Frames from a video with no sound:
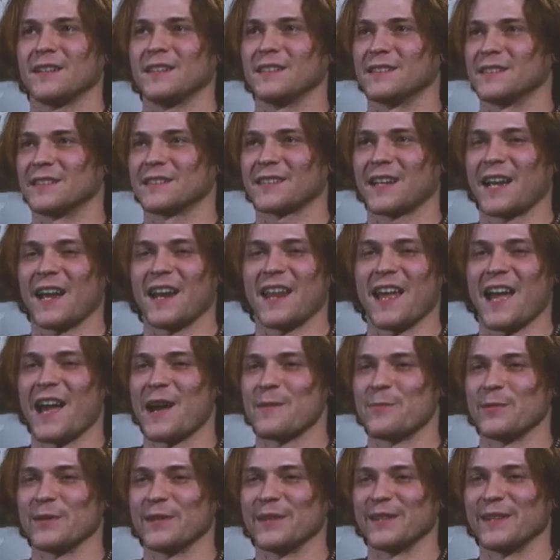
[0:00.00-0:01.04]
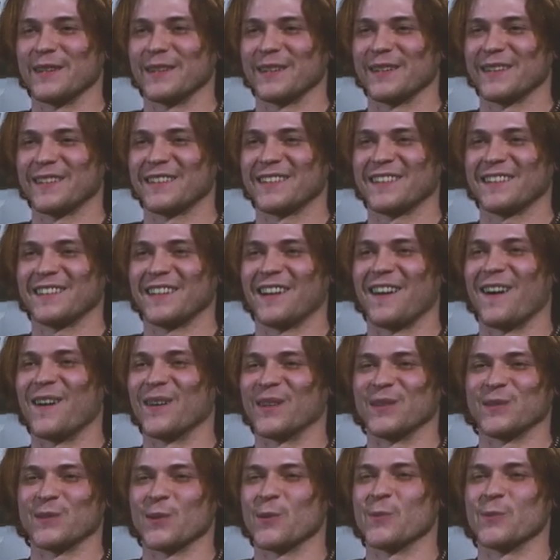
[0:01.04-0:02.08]
It just kind of happened
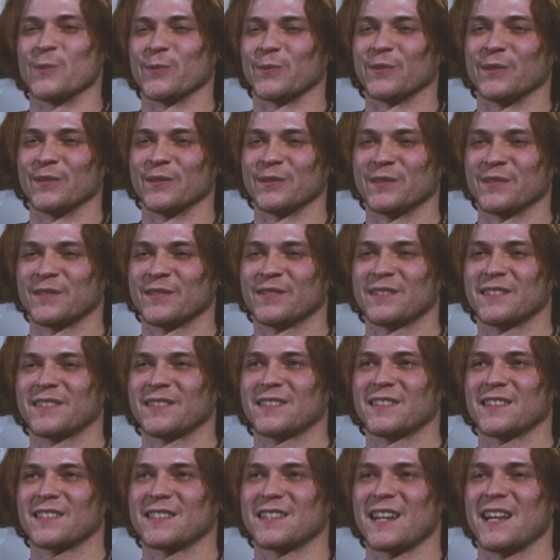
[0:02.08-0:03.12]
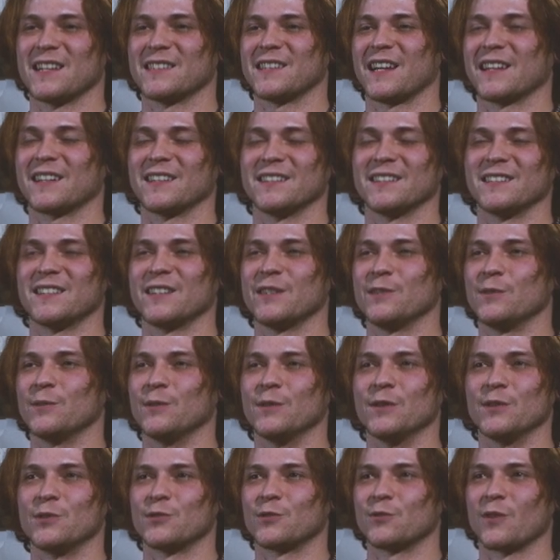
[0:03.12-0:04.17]
on its own as I
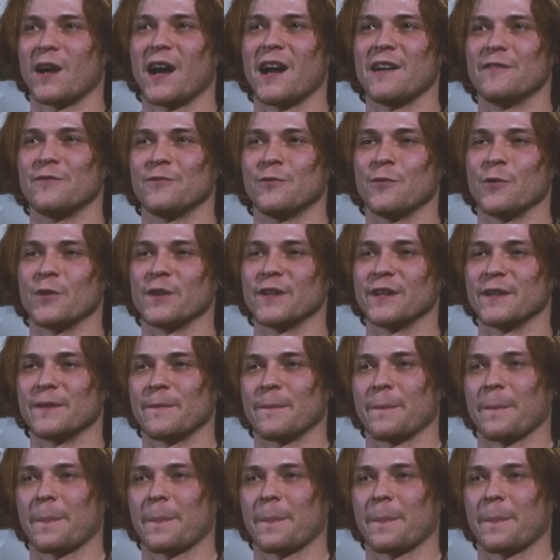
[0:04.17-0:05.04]
continued to strive for it.